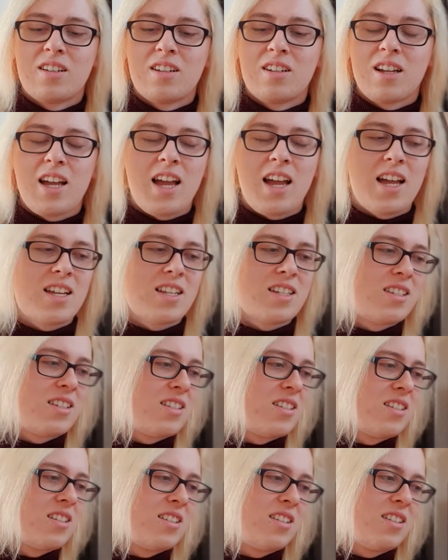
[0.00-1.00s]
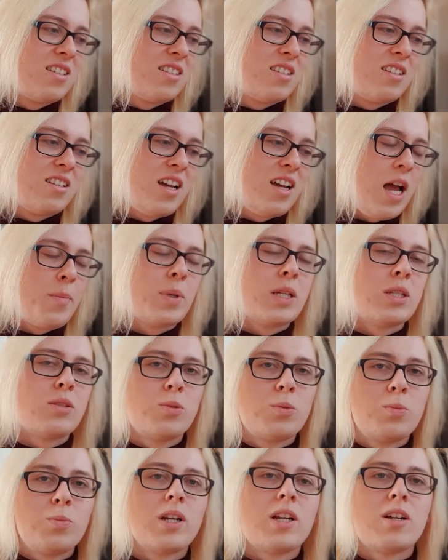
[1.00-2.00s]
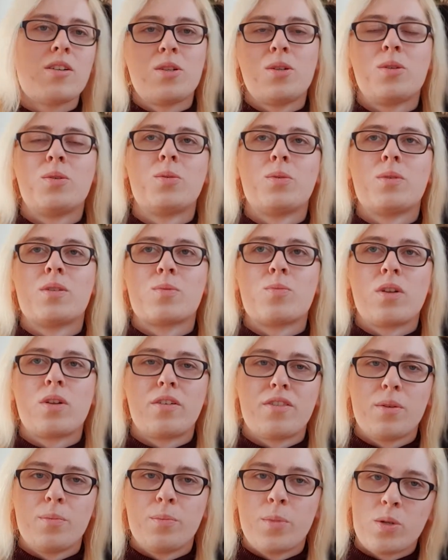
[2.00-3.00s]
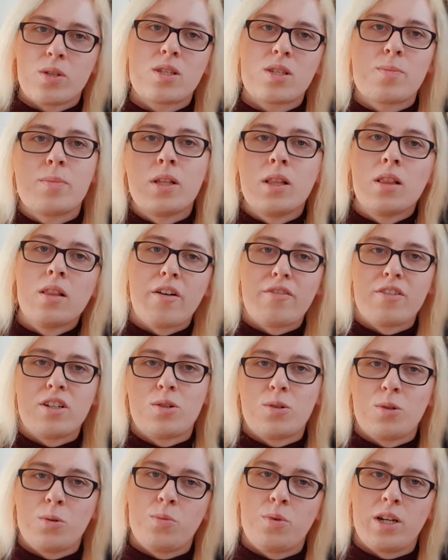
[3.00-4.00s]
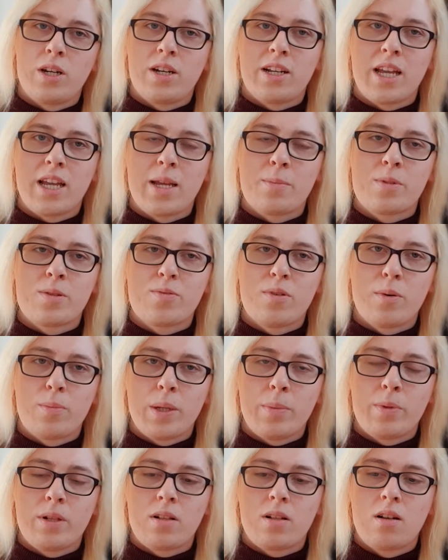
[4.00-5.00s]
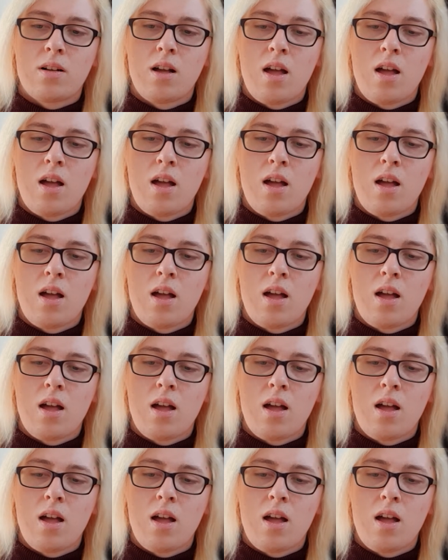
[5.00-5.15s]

And I mean, Tomb Raider 2 is one of the most beloved Tomb Raider games for people.